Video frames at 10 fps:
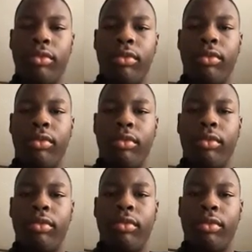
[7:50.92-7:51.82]

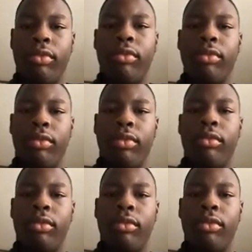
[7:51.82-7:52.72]

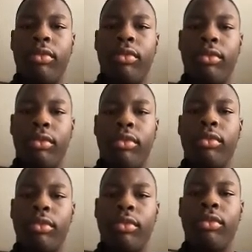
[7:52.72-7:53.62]

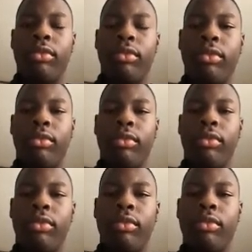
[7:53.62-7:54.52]

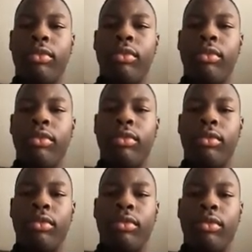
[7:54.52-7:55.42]

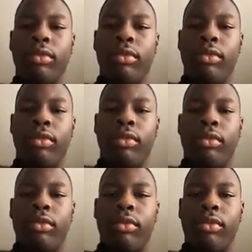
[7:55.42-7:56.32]

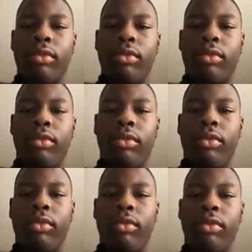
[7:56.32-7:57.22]

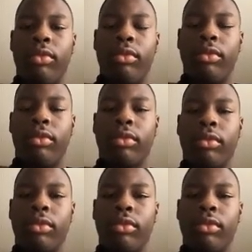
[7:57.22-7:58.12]

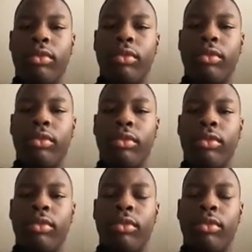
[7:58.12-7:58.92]
[no speech]